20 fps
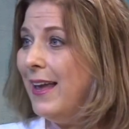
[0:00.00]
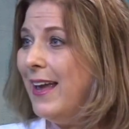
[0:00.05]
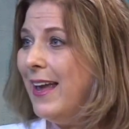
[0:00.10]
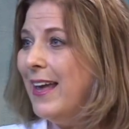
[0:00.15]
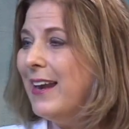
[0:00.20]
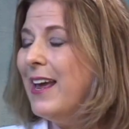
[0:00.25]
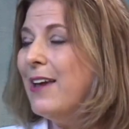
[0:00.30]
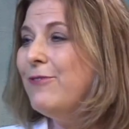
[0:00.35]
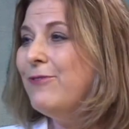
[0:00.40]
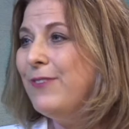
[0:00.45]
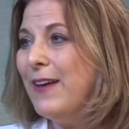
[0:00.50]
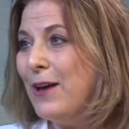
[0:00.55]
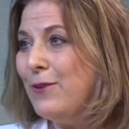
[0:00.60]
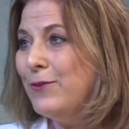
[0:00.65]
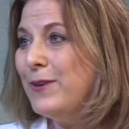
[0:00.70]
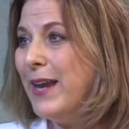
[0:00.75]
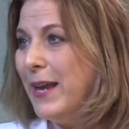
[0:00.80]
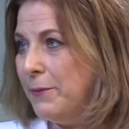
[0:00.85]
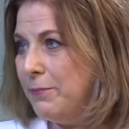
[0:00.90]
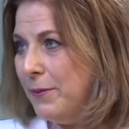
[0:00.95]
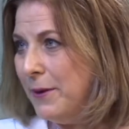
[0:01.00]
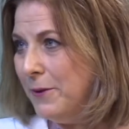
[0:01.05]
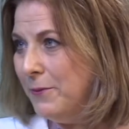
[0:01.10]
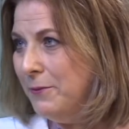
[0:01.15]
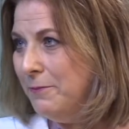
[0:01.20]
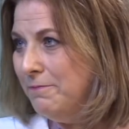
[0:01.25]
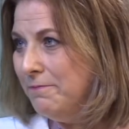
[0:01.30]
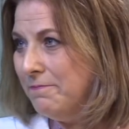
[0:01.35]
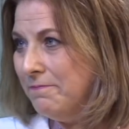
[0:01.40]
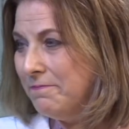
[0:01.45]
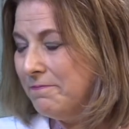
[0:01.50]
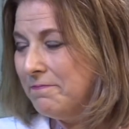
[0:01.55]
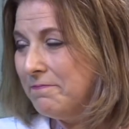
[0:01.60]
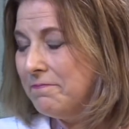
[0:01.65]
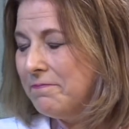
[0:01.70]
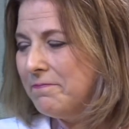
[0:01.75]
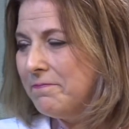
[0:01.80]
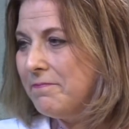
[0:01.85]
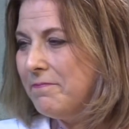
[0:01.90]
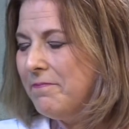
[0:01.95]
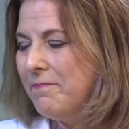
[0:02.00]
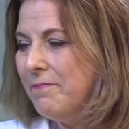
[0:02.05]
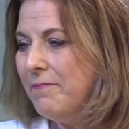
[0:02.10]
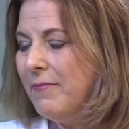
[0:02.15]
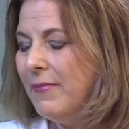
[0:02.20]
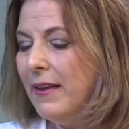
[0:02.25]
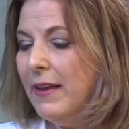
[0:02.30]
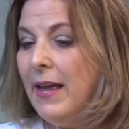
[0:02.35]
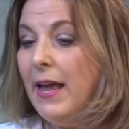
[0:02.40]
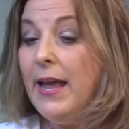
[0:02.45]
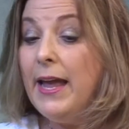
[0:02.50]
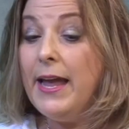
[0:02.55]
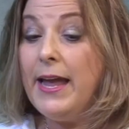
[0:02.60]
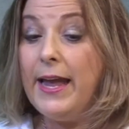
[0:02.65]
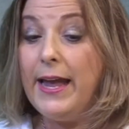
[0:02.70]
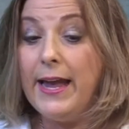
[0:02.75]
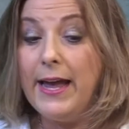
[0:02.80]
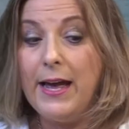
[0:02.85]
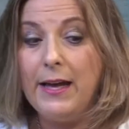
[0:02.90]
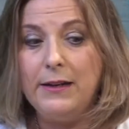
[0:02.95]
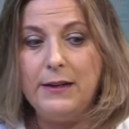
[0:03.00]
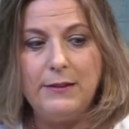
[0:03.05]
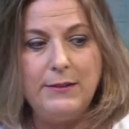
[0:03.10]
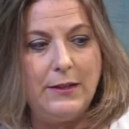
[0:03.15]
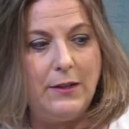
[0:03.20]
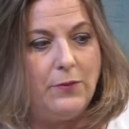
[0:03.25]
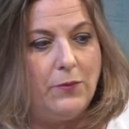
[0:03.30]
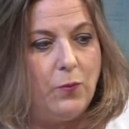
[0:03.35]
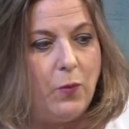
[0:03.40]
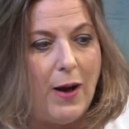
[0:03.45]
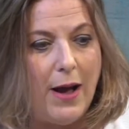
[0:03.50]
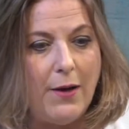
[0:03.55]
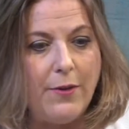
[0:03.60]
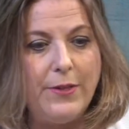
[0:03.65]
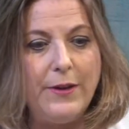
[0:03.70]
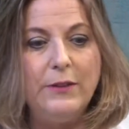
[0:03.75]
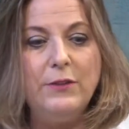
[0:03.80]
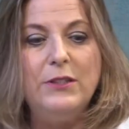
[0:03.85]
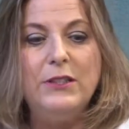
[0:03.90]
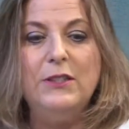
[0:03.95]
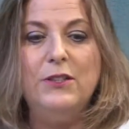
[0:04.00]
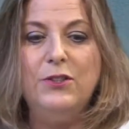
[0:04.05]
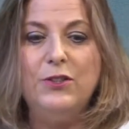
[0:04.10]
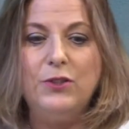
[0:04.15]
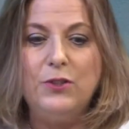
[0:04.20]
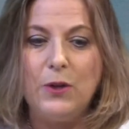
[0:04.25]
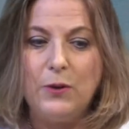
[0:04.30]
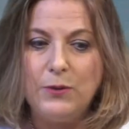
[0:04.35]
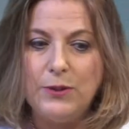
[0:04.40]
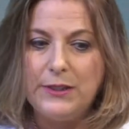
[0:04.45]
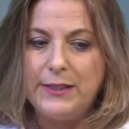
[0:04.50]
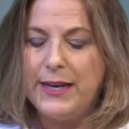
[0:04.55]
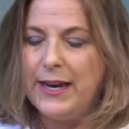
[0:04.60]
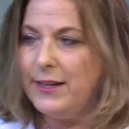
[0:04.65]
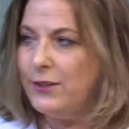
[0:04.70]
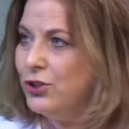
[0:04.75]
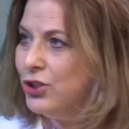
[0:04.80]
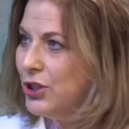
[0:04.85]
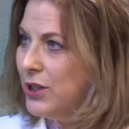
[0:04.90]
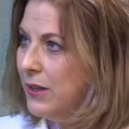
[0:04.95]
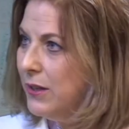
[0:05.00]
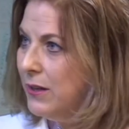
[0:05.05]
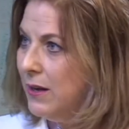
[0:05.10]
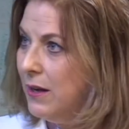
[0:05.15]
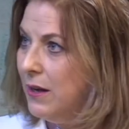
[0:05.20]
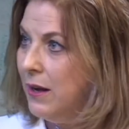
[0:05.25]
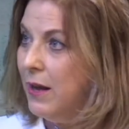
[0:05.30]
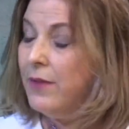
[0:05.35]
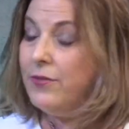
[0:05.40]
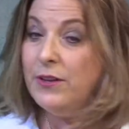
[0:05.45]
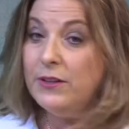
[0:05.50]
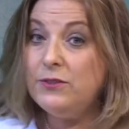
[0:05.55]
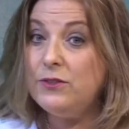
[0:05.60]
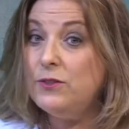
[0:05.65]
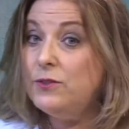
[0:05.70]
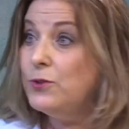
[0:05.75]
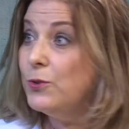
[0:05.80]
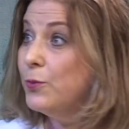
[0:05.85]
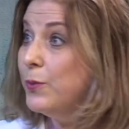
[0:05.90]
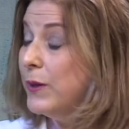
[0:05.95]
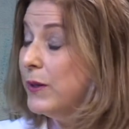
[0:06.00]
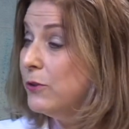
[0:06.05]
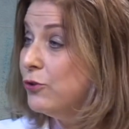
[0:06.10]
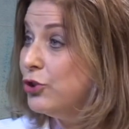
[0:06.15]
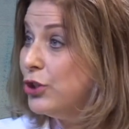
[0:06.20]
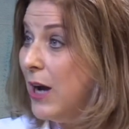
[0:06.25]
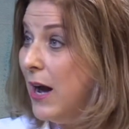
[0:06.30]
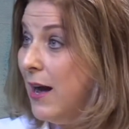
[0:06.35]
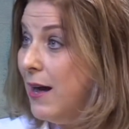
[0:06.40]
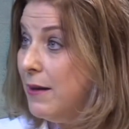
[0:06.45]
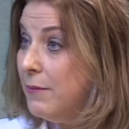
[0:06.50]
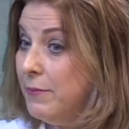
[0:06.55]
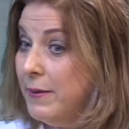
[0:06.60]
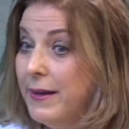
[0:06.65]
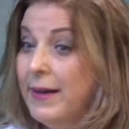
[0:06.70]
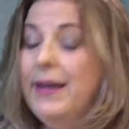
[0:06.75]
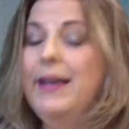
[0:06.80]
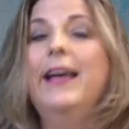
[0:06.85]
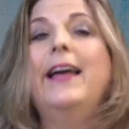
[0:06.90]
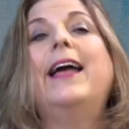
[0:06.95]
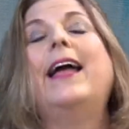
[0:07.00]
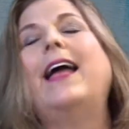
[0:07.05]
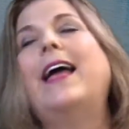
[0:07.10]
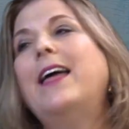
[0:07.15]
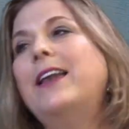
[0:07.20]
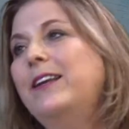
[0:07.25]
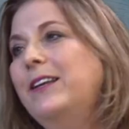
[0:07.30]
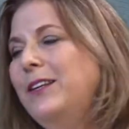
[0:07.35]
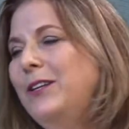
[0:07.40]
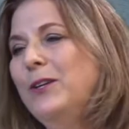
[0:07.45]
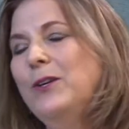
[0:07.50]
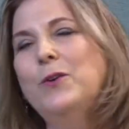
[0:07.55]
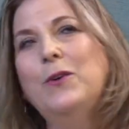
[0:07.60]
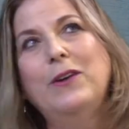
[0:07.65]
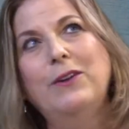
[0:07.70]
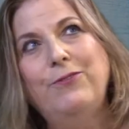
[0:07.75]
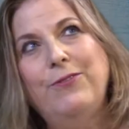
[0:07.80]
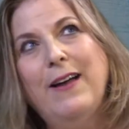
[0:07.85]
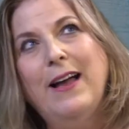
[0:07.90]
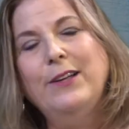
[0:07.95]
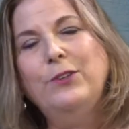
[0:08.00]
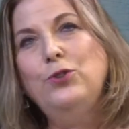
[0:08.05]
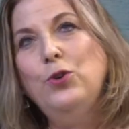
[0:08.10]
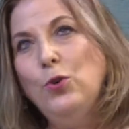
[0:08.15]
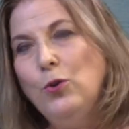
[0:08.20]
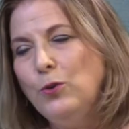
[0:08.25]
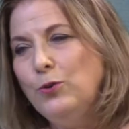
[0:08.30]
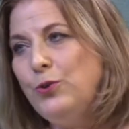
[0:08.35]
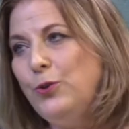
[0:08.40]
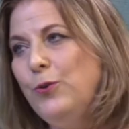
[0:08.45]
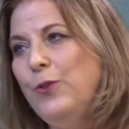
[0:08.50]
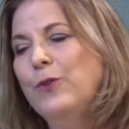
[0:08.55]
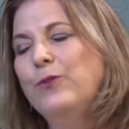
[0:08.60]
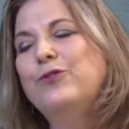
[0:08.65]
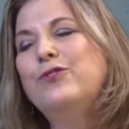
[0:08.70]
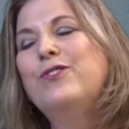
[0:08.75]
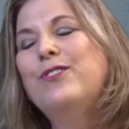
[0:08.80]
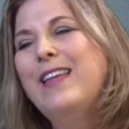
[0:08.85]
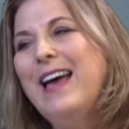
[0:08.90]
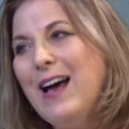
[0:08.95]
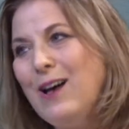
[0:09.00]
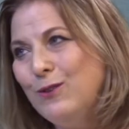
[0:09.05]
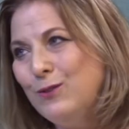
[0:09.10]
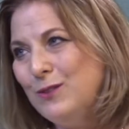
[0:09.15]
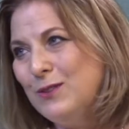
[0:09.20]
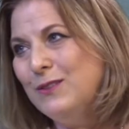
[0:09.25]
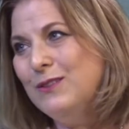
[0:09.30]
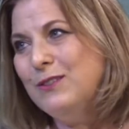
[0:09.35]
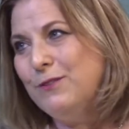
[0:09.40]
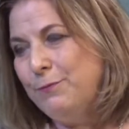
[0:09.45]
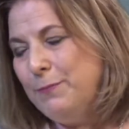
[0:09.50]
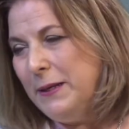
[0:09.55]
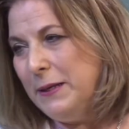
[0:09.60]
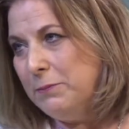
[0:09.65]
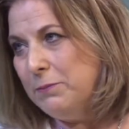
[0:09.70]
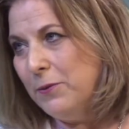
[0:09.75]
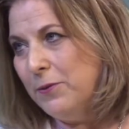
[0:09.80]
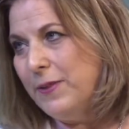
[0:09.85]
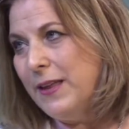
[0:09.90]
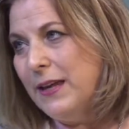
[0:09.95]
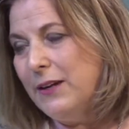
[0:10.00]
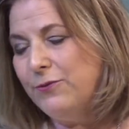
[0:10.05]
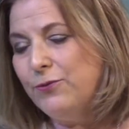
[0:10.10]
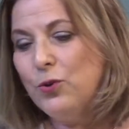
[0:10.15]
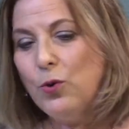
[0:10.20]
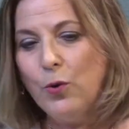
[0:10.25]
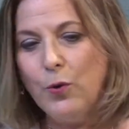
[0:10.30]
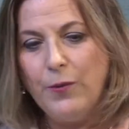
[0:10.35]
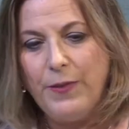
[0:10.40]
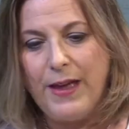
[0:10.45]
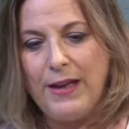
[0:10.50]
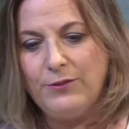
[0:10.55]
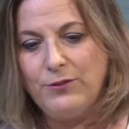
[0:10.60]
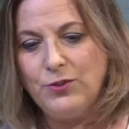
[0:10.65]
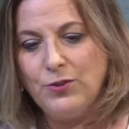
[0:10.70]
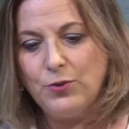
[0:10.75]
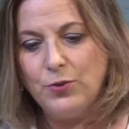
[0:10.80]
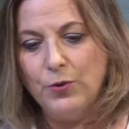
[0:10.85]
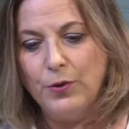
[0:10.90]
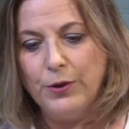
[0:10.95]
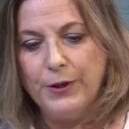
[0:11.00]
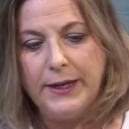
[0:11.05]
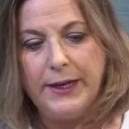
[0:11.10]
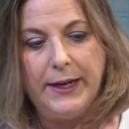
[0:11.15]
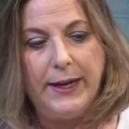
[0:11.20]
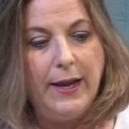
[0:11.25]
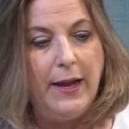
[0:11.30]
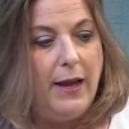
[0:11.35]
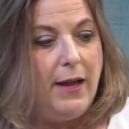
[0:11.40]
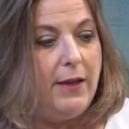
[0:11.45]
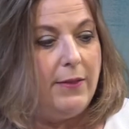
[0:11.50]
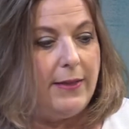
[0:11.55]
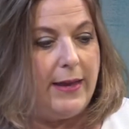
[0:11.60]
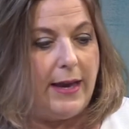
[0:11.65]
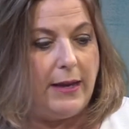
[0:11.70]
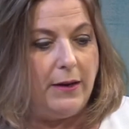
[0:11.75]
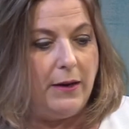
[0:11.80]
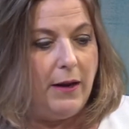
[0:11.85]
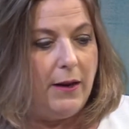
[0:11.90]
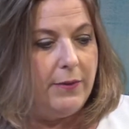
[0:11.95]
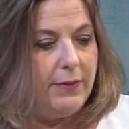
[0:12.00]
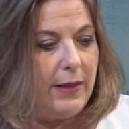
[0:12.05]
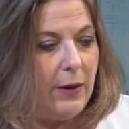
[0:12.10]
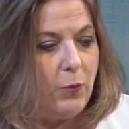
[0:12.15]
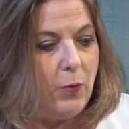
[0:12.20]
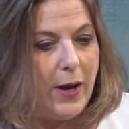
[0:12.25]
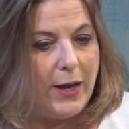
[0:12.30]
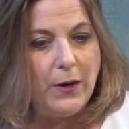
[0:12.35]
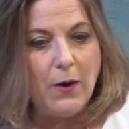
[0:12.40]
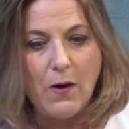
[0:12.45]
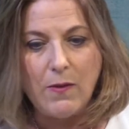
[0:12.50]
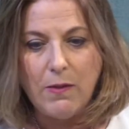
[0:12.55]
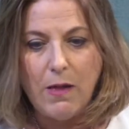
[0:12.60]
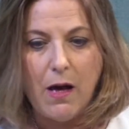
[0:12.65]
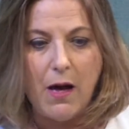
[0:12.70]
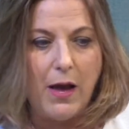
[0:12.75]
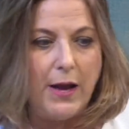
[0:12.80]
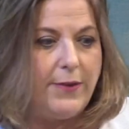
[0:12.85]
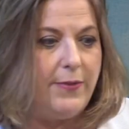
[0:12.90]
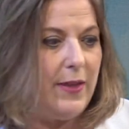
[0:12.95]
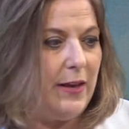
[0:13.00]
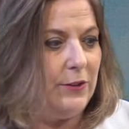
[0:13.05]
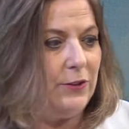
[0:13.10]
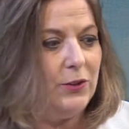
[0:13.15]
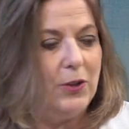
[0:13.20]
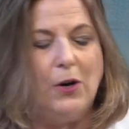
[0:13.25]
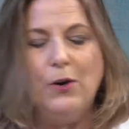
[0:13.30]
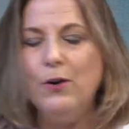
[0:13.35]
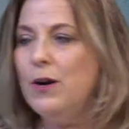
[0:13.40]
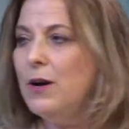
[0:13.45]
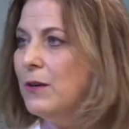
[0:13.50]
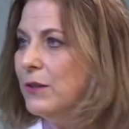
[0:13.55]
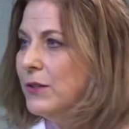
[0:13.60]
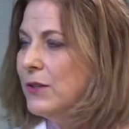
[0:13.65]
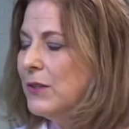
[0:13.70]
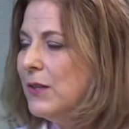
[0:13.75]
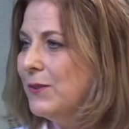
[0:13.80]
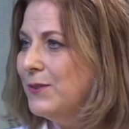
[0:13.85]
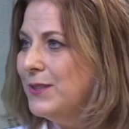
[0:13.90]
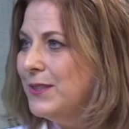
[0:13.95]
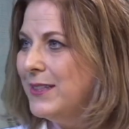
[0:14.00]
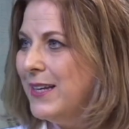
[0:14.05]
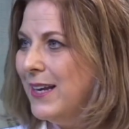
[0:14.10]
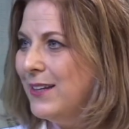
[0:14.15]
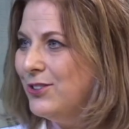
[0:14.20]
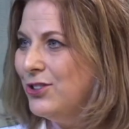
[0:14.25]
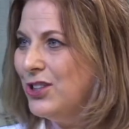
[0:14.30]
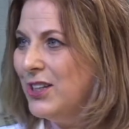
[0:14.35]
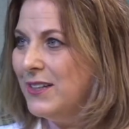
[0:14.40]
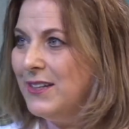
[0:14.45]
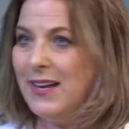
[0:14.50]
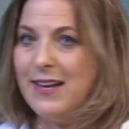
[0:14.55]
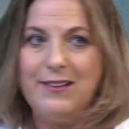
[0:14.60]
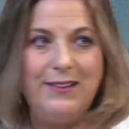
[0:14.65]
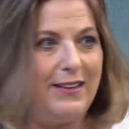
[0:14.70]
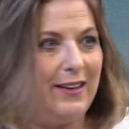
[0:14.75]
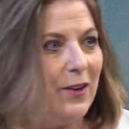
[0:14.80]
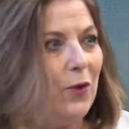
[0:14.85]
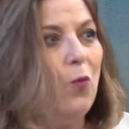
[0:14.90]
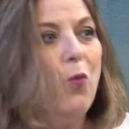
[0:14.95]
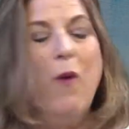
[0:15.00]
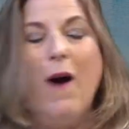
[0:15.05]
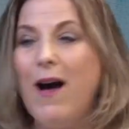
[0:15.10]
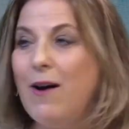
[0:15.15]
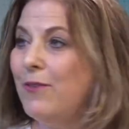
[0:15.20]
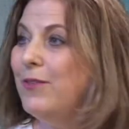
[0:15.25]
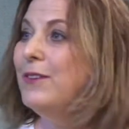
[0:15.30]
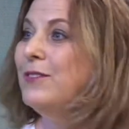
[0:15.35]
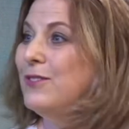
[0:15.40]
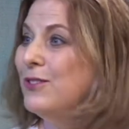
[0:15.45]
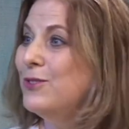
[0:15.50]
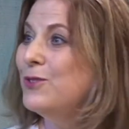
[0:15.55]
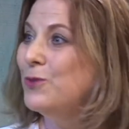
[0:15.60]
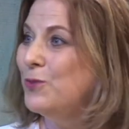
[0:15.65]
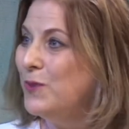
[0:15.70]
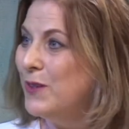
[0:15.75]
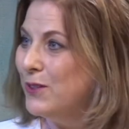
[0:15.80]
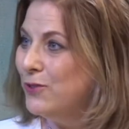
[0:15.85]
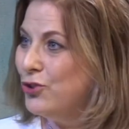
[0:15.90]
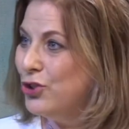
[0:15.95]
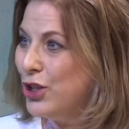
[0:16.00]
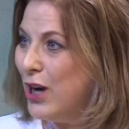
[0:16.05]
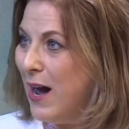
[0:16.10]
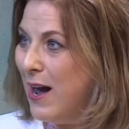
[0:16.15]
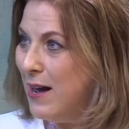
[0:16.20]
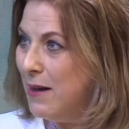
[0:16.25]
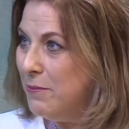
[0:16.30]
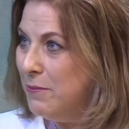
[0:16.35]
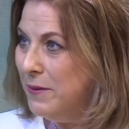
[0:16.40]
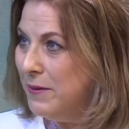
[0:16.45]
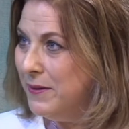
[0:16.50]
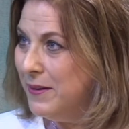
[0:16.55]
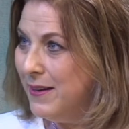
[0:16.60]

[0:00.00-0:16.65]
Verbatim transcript: And I found NAPO. And I said, wow, there's an association. This is a real job. And, you know, if I told you there's thousands of people that have told that story, that they went online, they saw our association, and like, wow, this is a real job.